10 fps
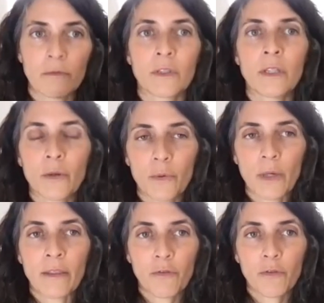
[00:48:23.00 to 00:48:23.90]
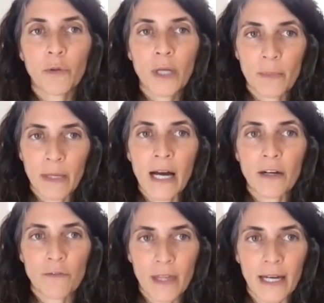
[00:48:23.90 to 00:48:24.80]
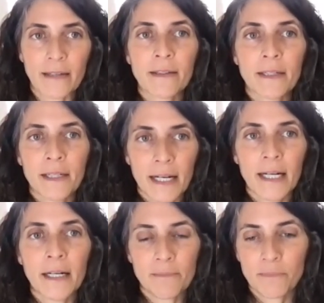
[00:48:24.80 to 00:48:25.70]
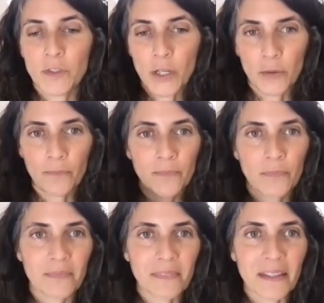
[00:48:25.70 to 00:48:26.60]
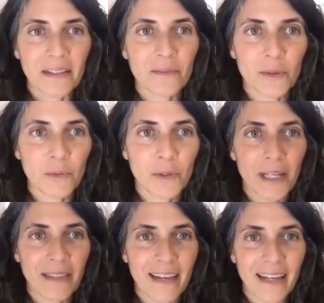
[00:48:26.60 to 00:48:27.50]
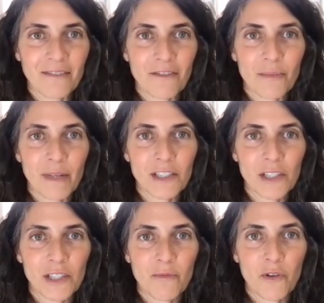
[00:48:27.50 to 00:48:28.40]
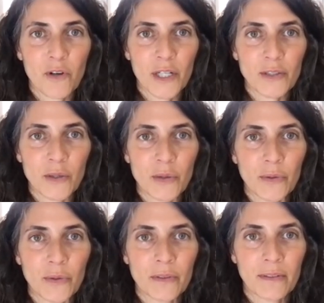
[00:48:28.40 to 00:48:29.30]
you know, and the food coming out of that. Um, so we'll, we'll get that information up for you soon.